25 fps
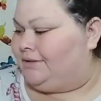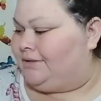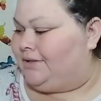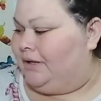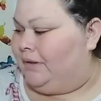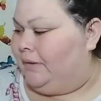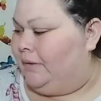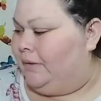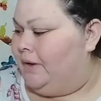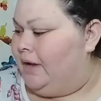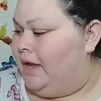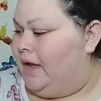
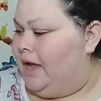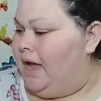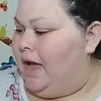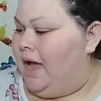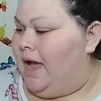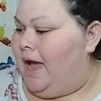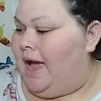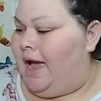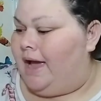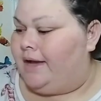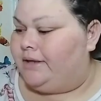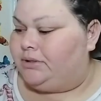so
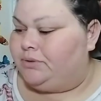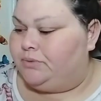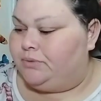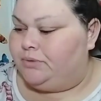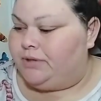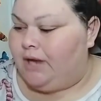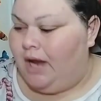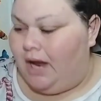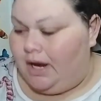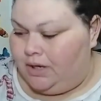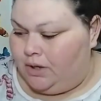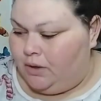I do
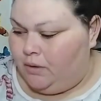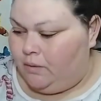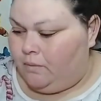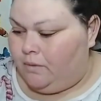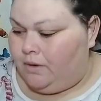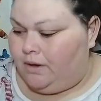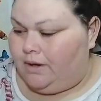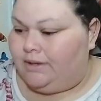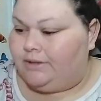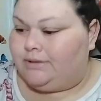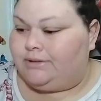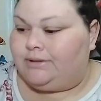not know
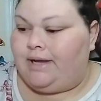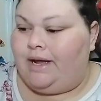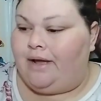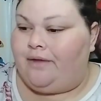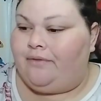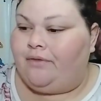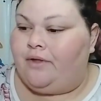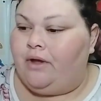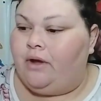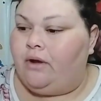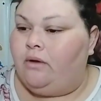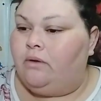where it's at
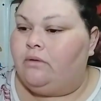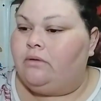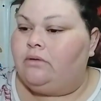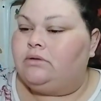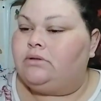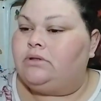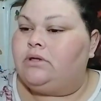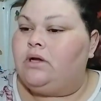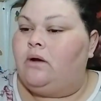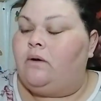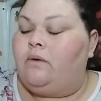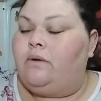though.
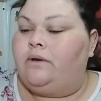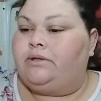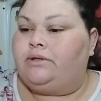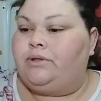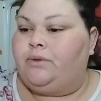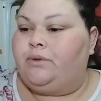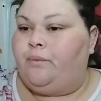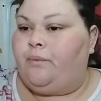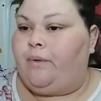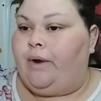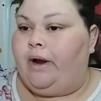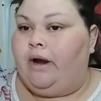So
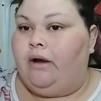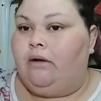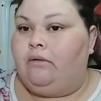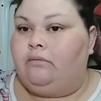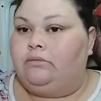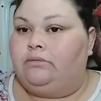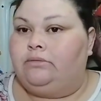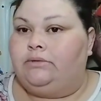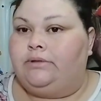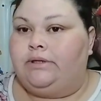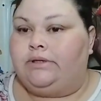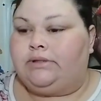it's
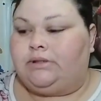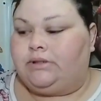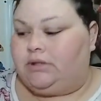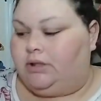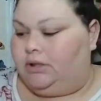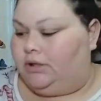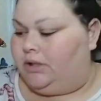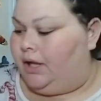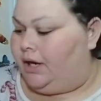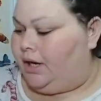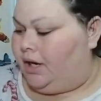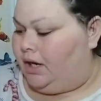around this
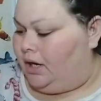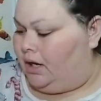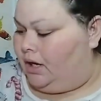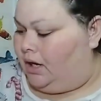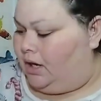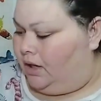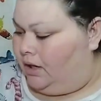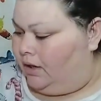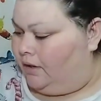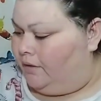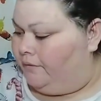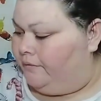clutter
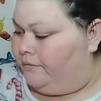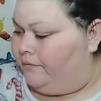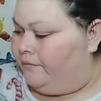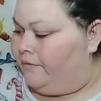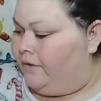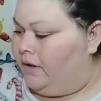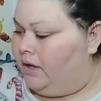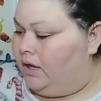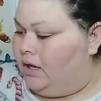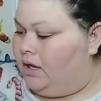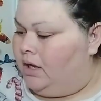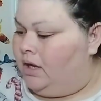of
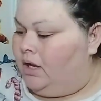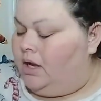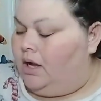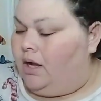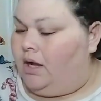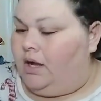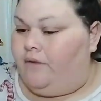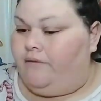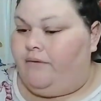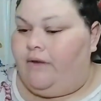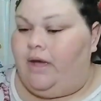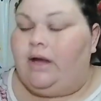
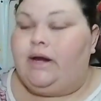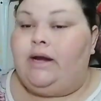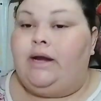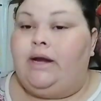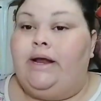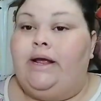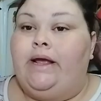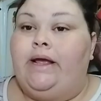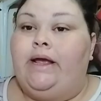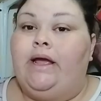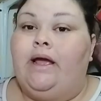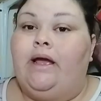a
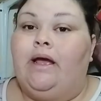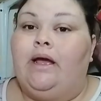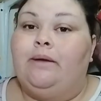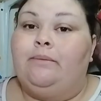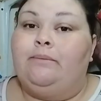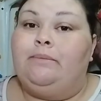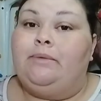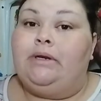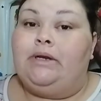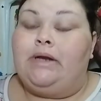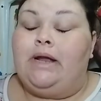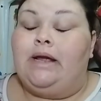vanity.
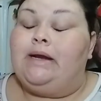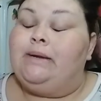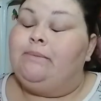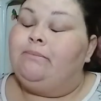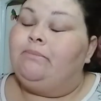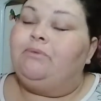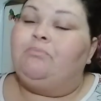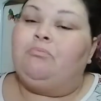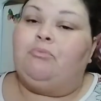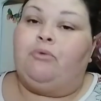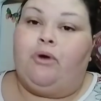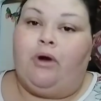I'm
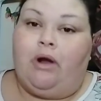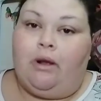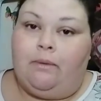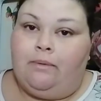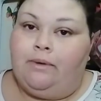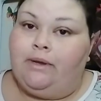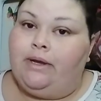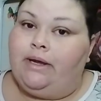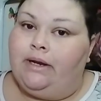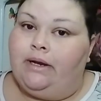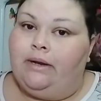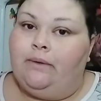and
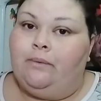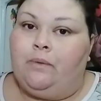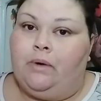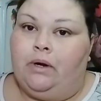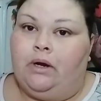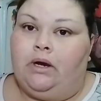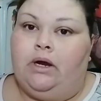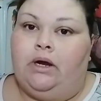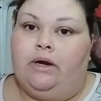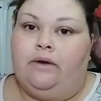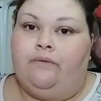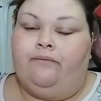probably gonna
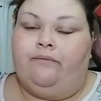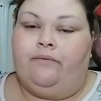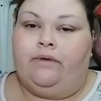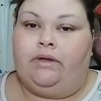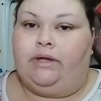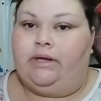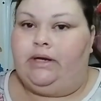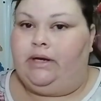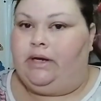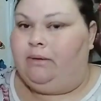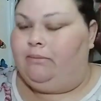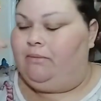work on
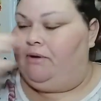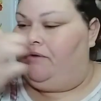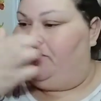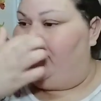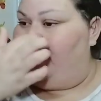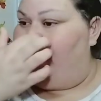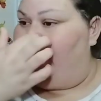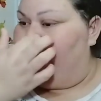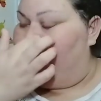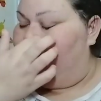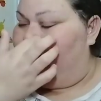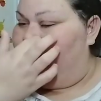cleaning my
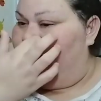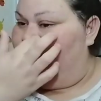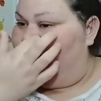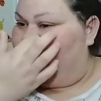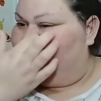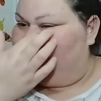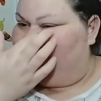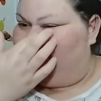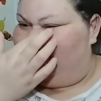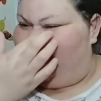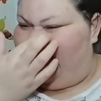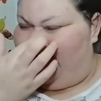vanity
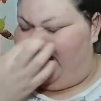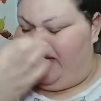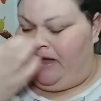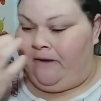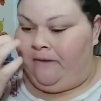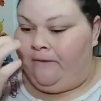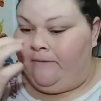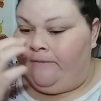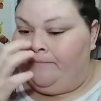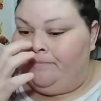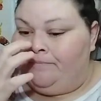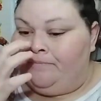off today.
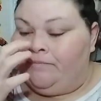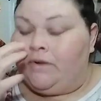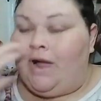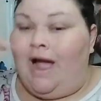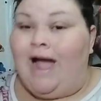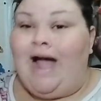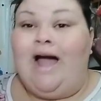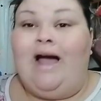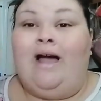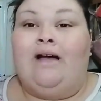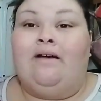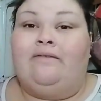
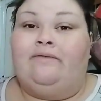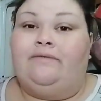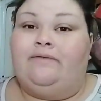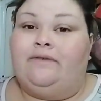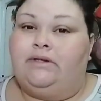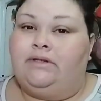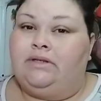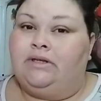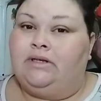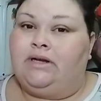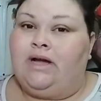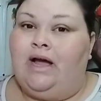I have
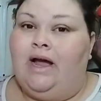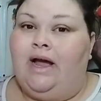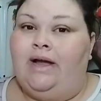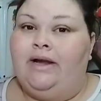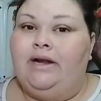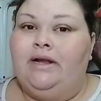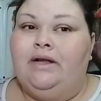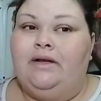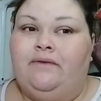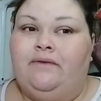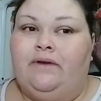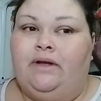
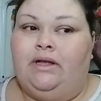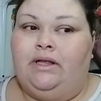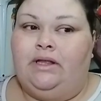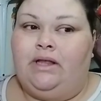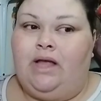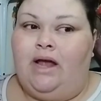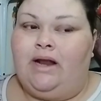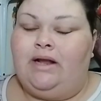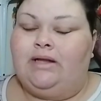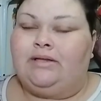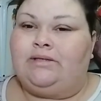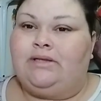kind a
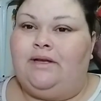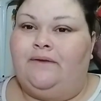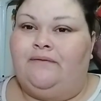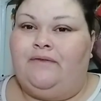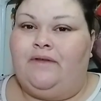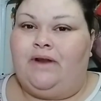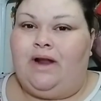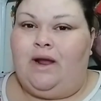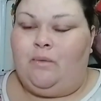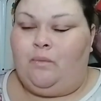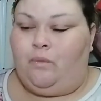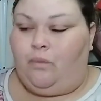lot of stuff
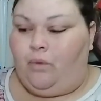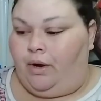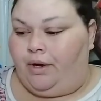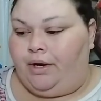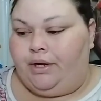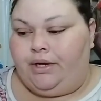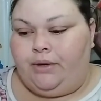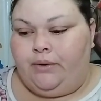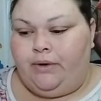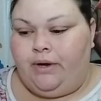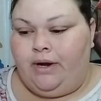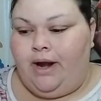that I want
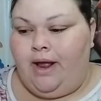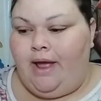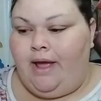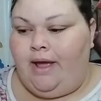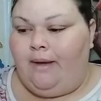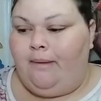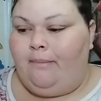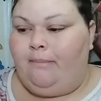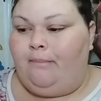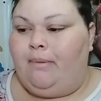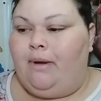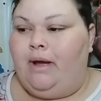to do
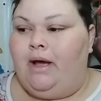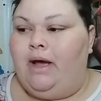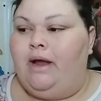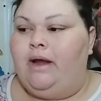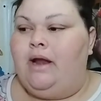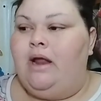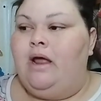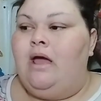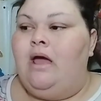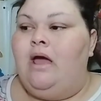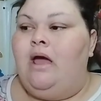today, but